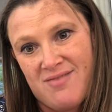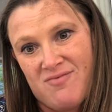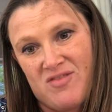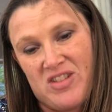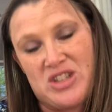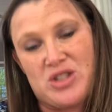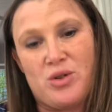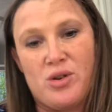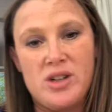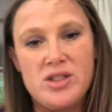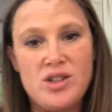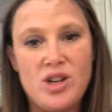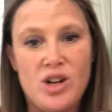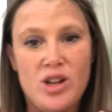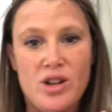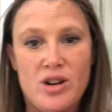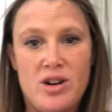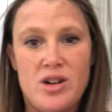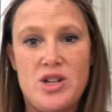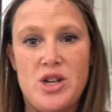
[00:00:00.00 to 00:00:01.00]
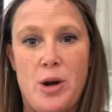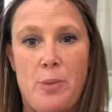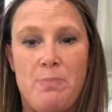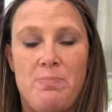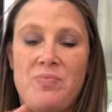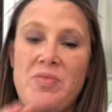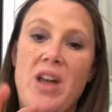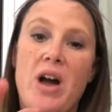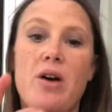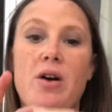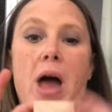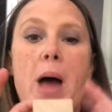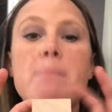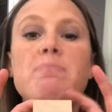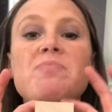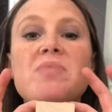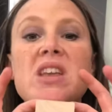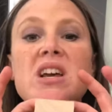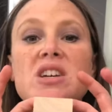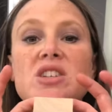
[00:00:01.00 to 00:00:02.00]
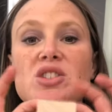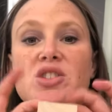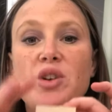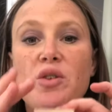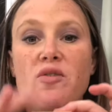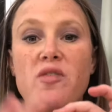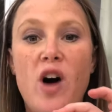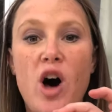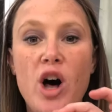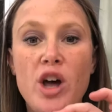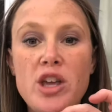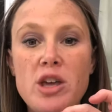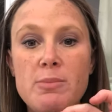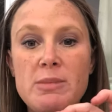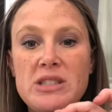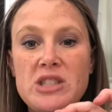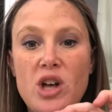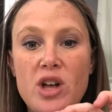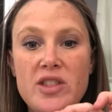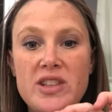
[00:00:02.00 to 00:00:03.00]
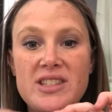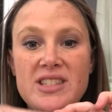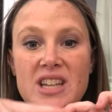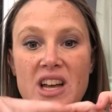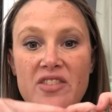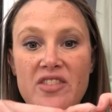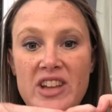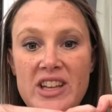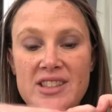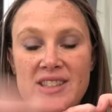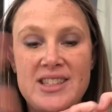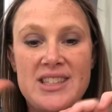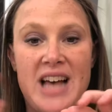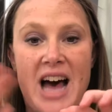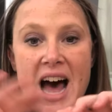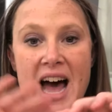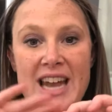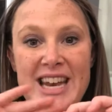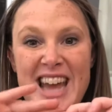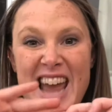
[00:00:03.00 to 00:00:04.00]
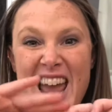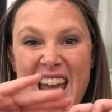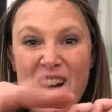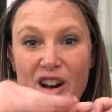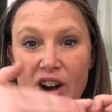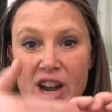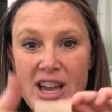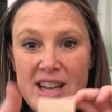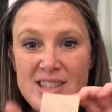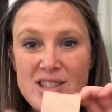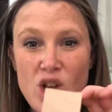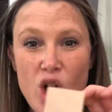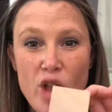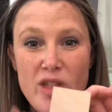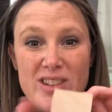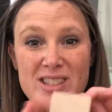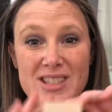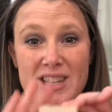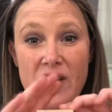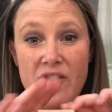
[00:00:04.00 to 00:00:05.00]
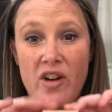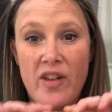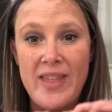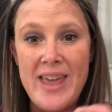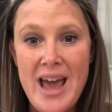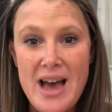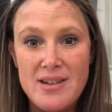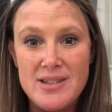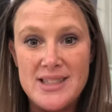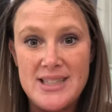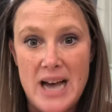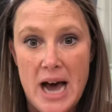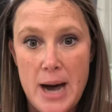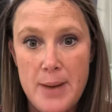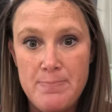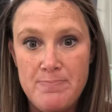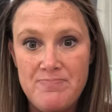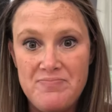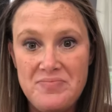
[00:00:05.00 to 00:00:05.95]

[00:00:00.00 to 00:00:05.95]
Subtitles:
Victoria's going to learn too. Okay? So volume is all the stuff inside. Area is all the stuff on the outside.